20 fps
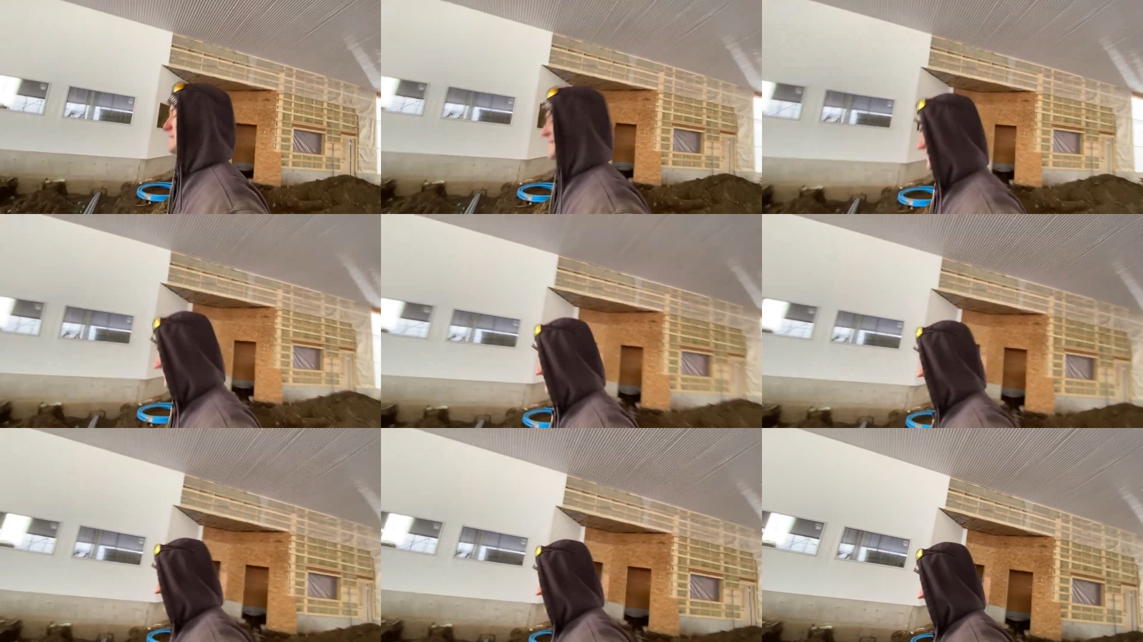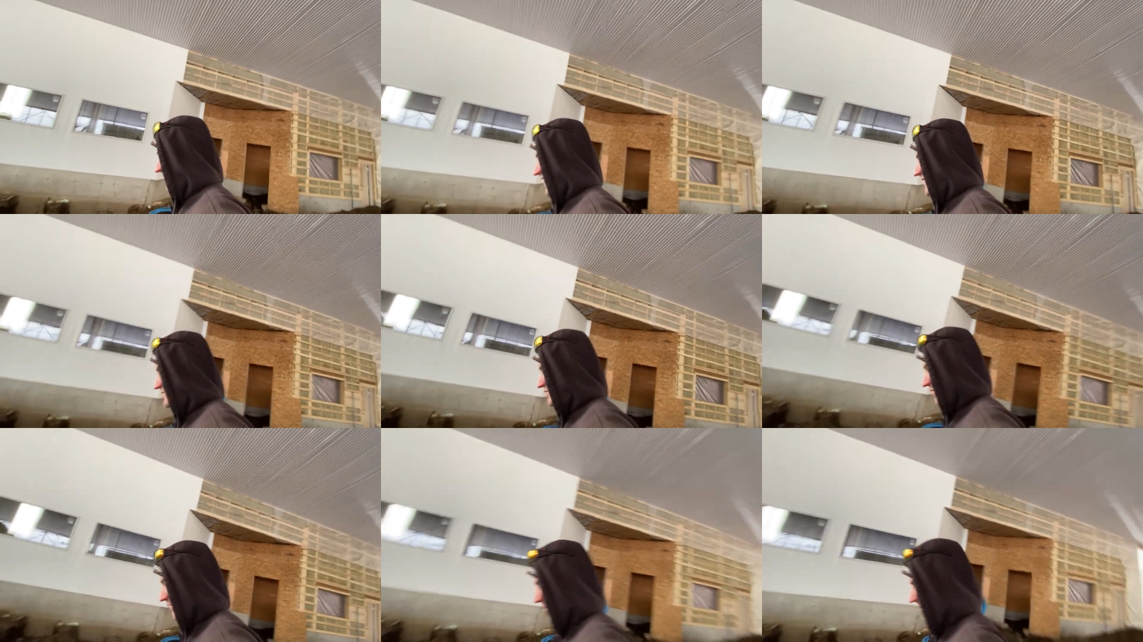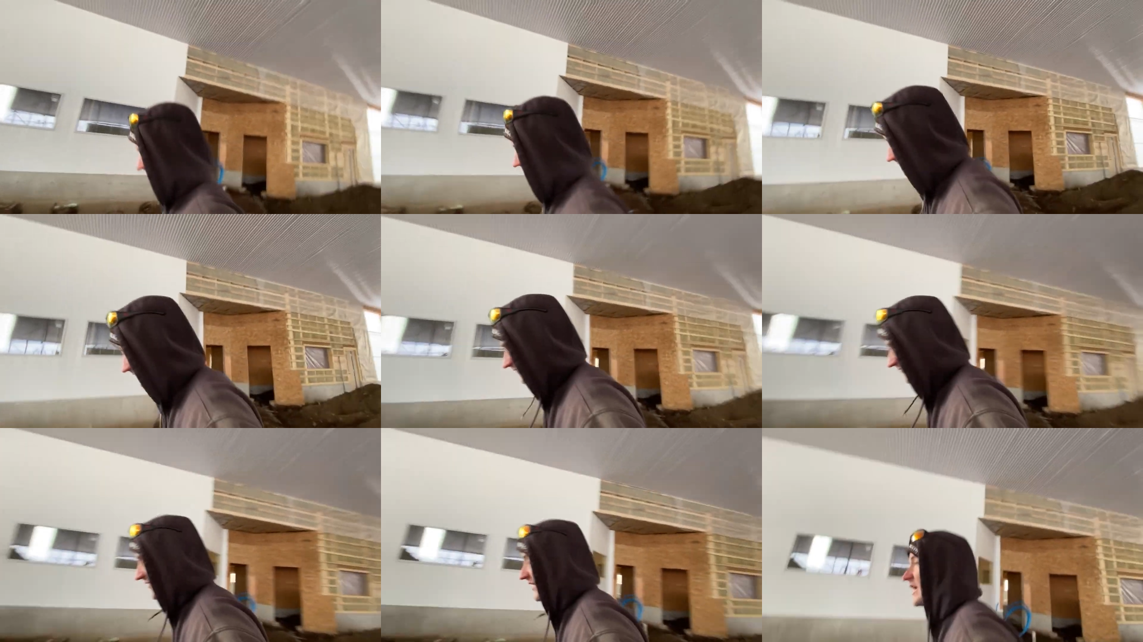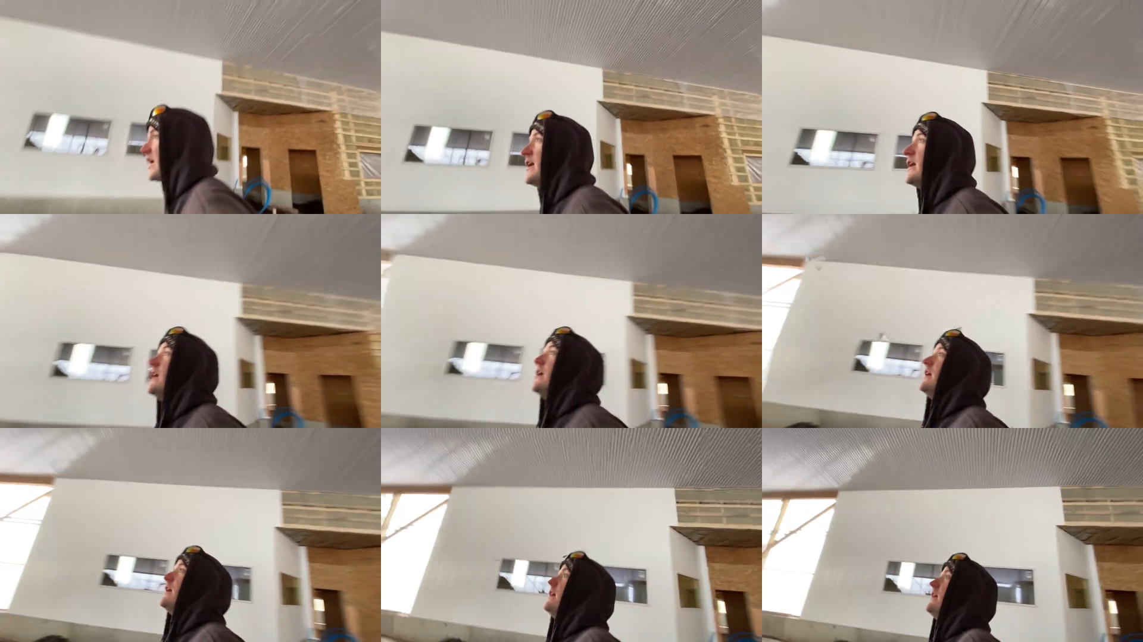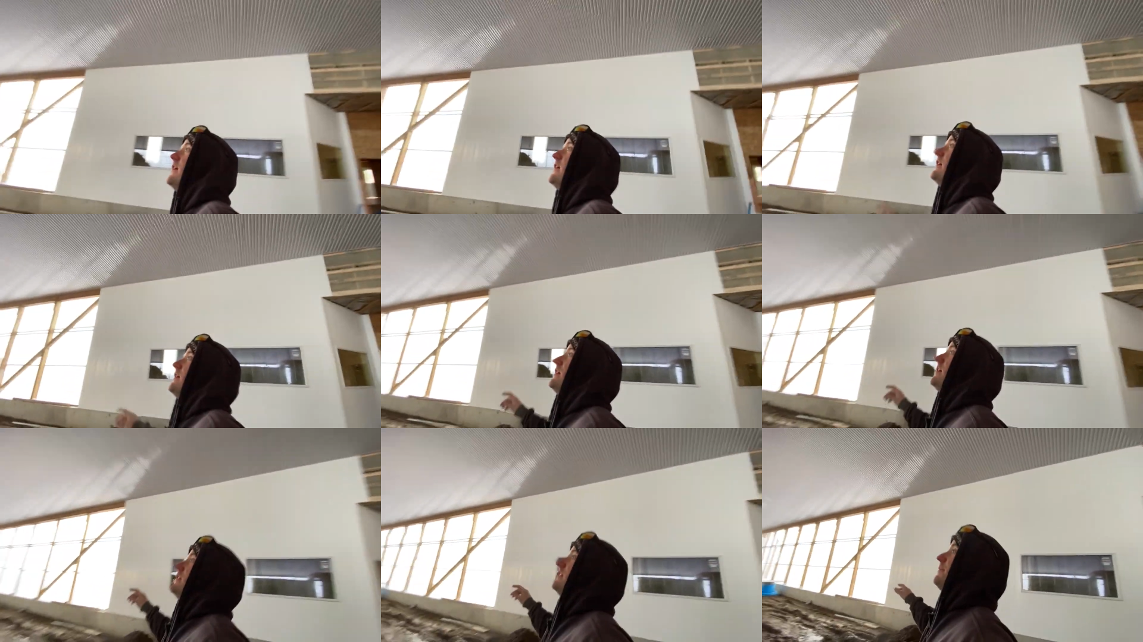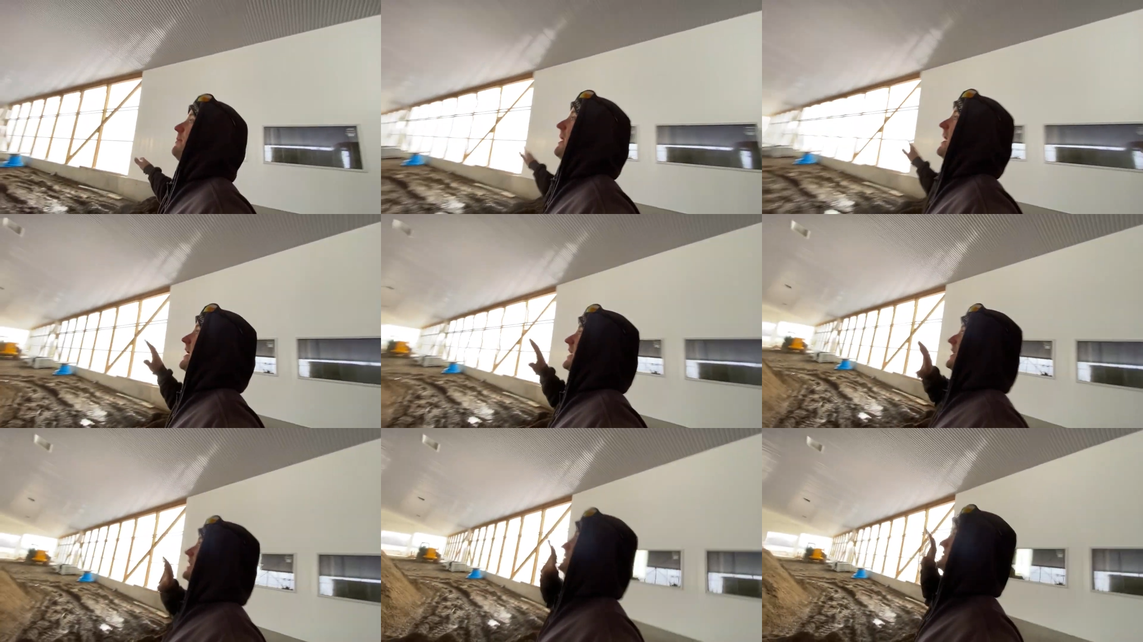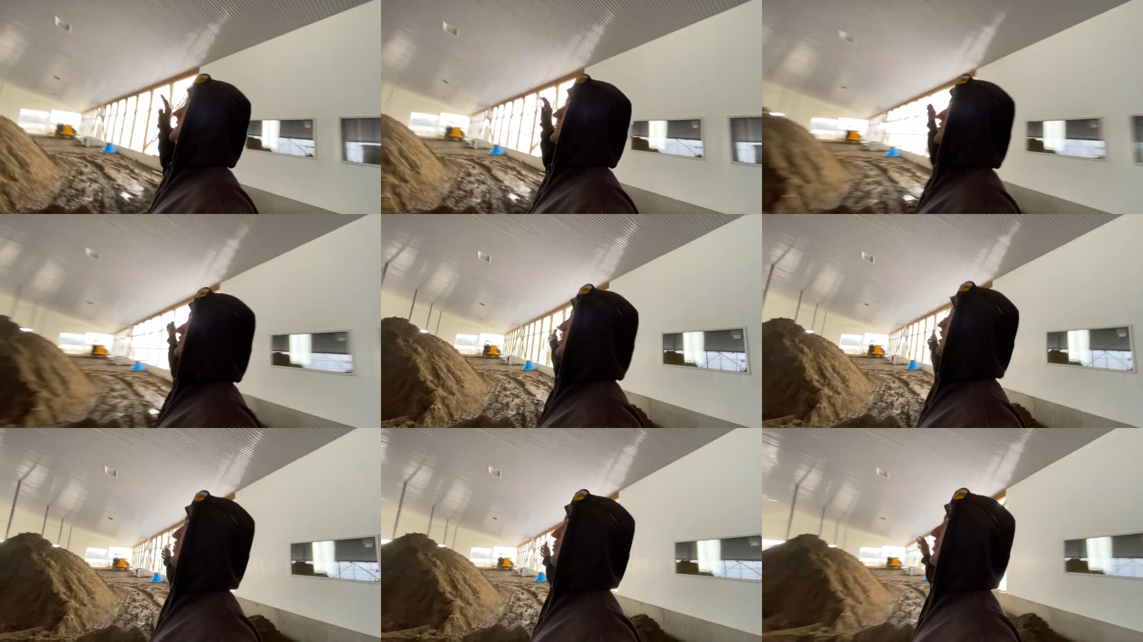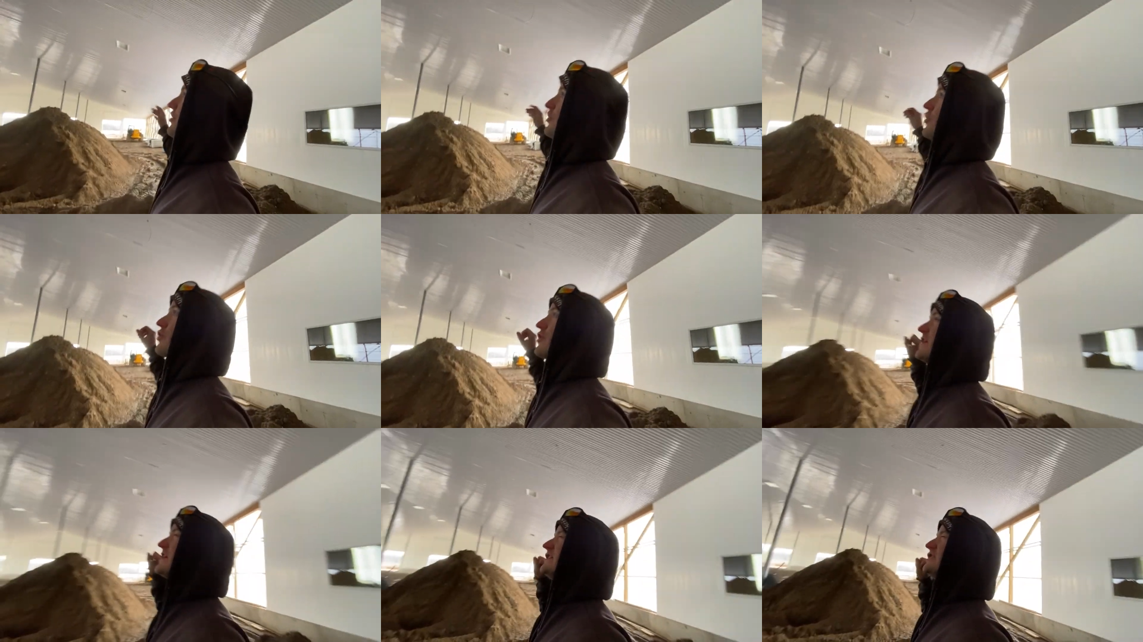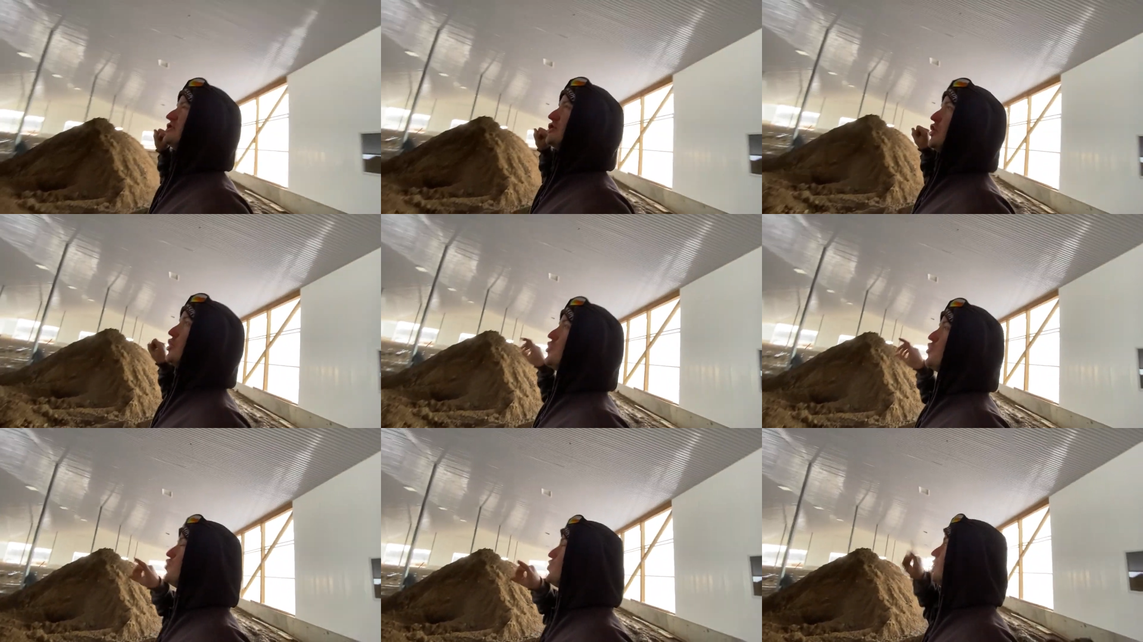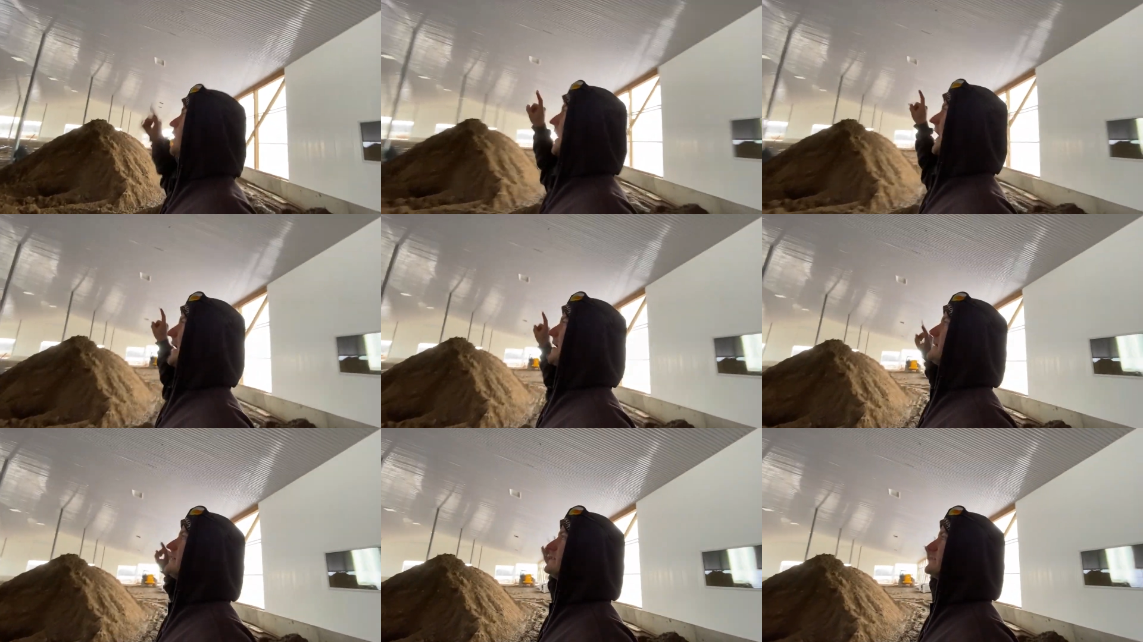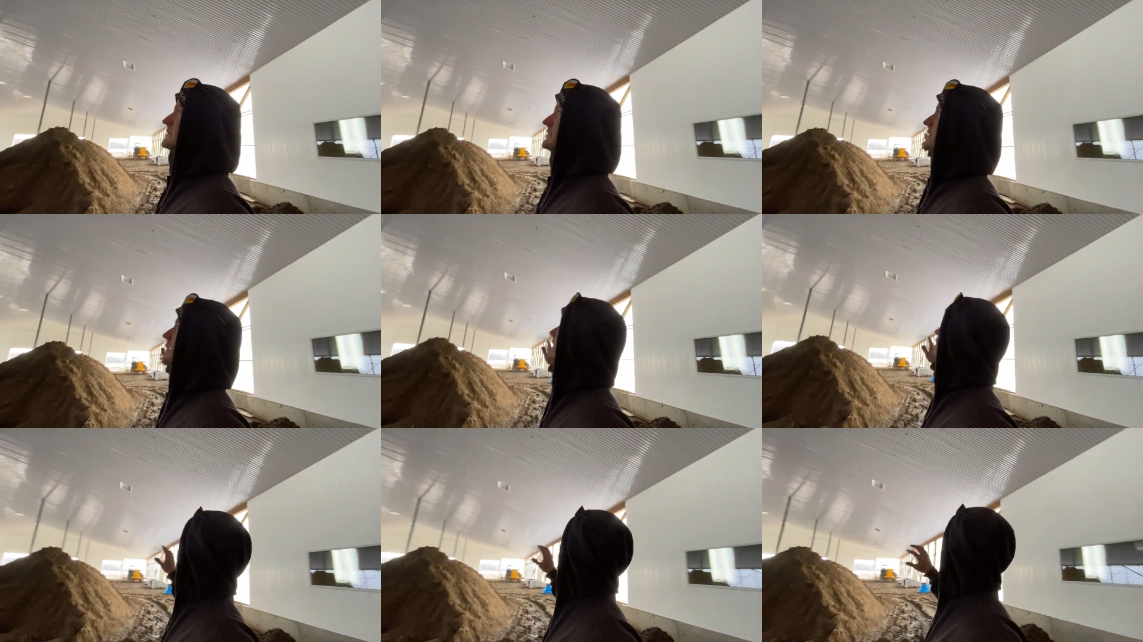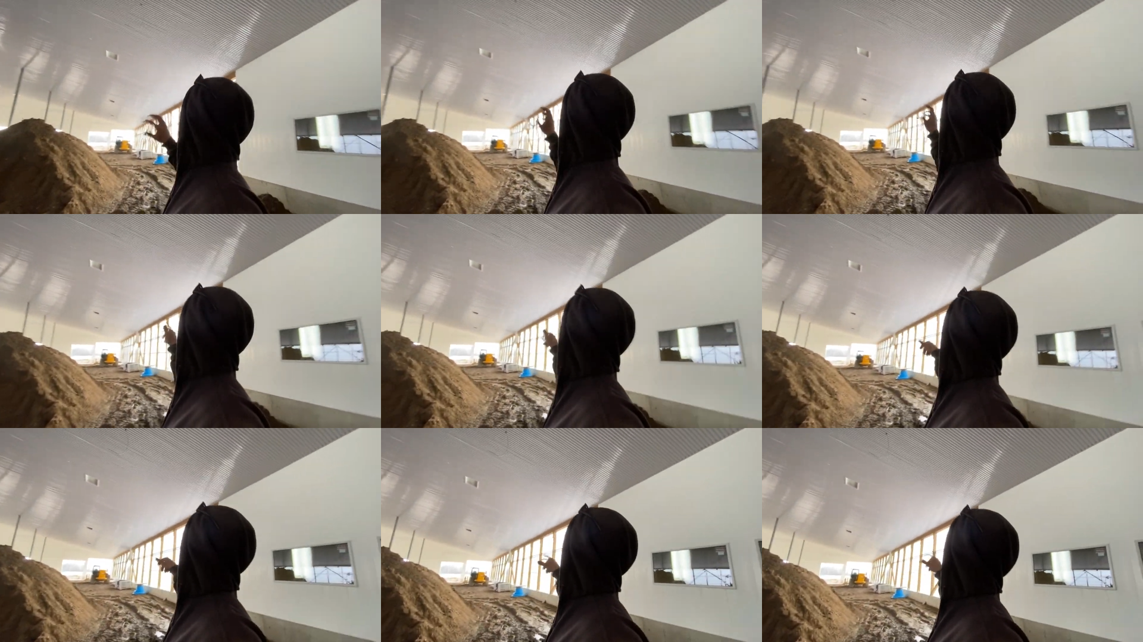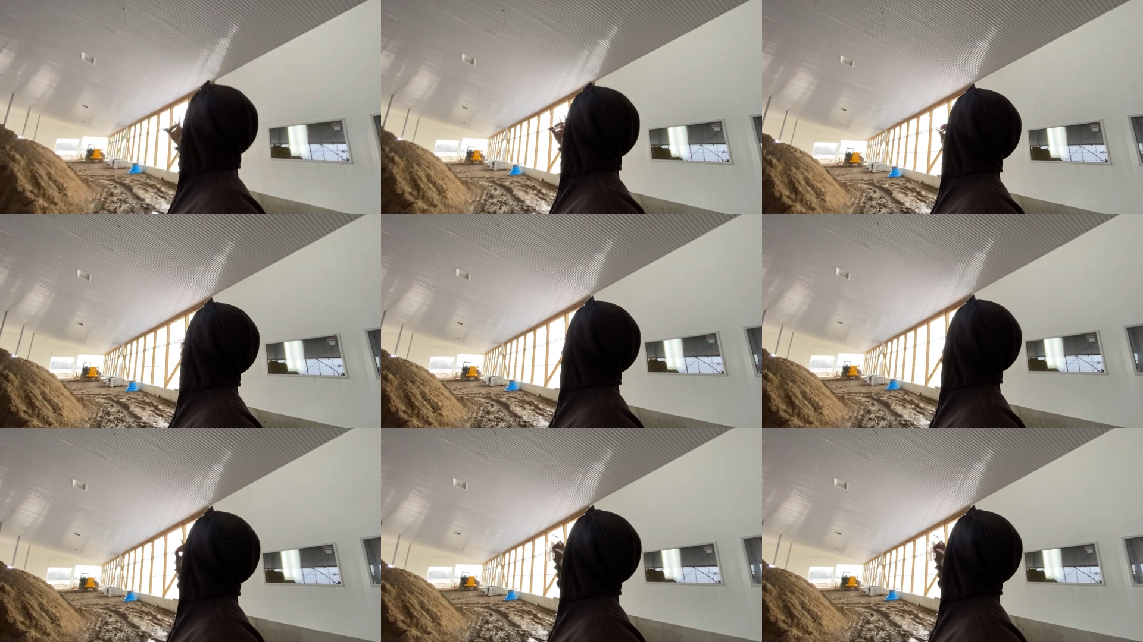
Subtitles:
Nobody's mouth can be seen.